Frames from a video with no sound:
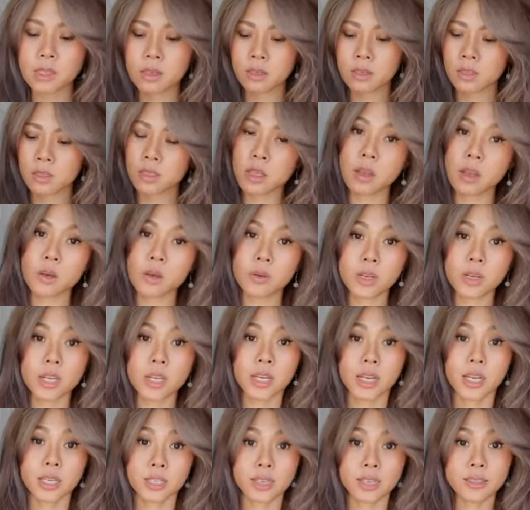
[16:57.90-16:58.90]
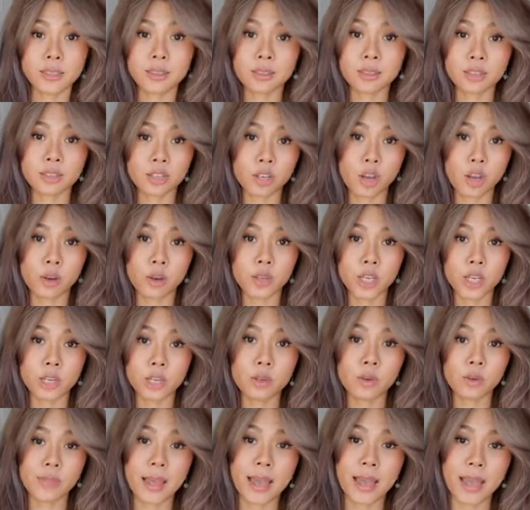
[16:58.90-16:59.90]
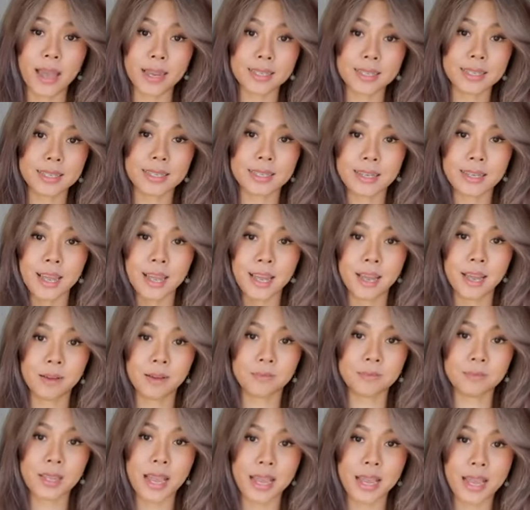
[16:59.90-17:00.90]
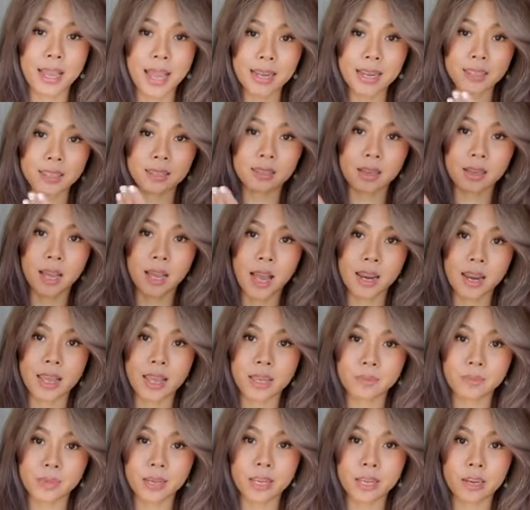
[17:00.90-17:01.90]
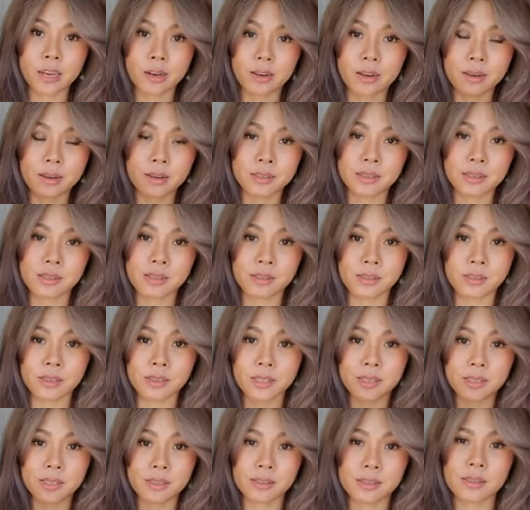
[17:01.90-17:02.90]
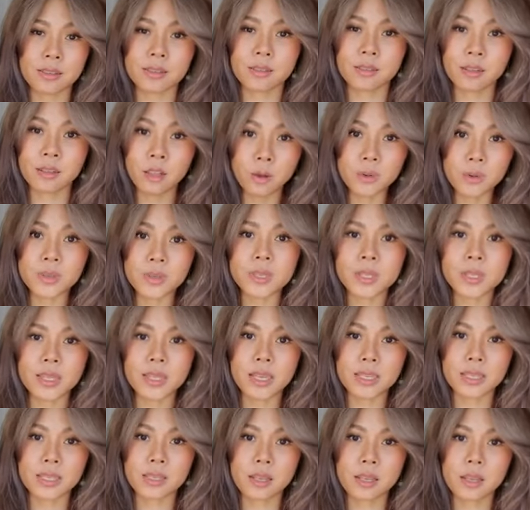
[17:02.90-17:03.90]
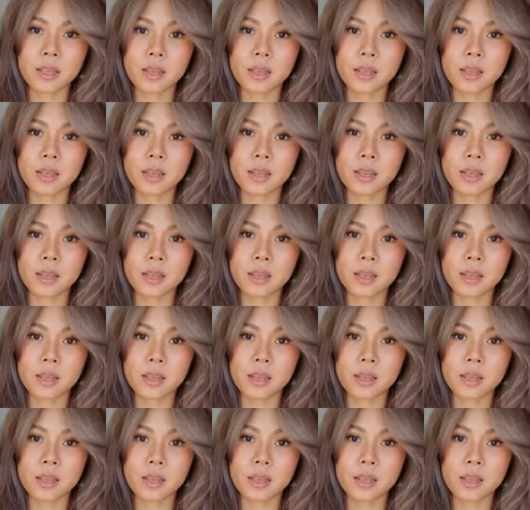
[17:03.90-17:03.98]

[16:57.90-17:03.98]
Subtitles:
So just to show you that I had to highlight my hair to close to this